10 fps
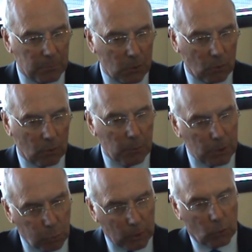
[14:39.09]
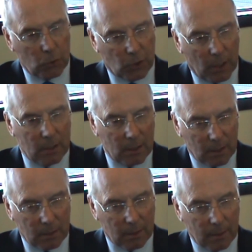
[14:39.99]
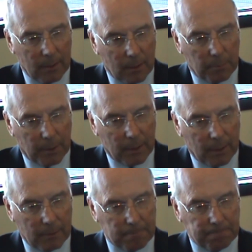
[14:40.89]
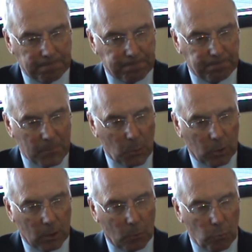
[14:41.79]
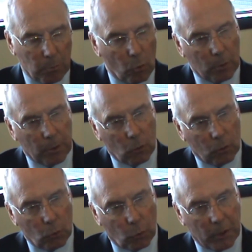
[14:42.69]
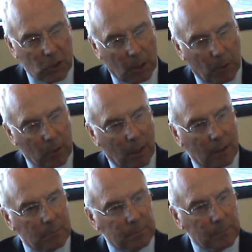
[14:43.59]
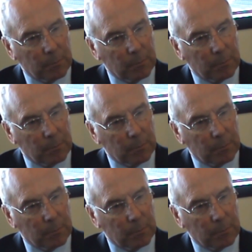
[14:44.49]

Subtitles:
So he was one good signing, but we could have done way more. No question about that.